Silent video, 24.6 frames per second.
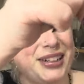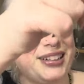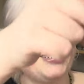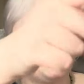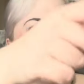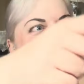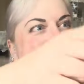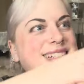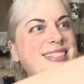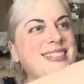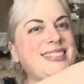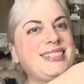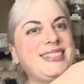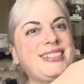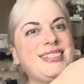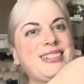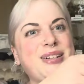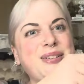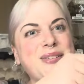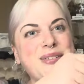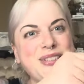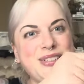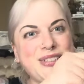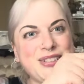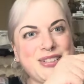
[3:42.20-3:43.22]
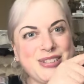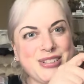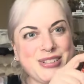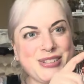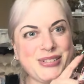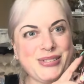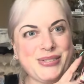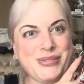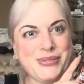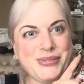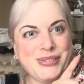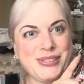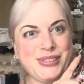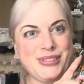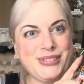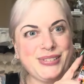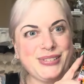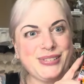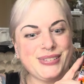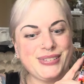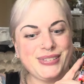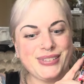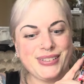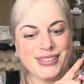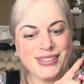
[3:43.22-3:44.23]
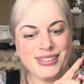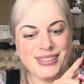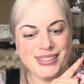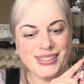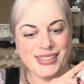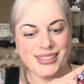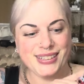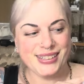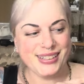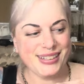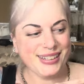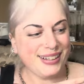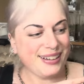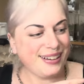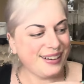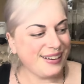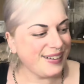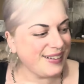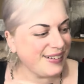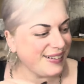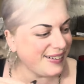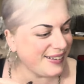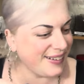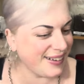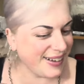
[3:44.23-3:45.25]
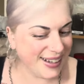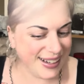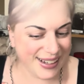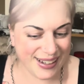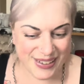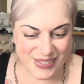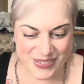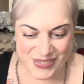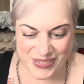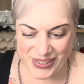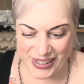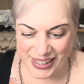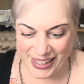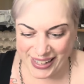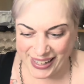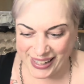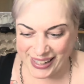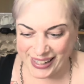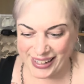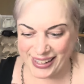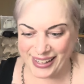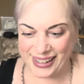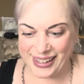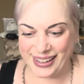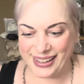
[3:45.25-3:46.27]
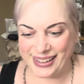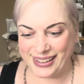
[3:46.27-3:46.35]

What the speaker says: God, that's so adorable. Oh, I love it.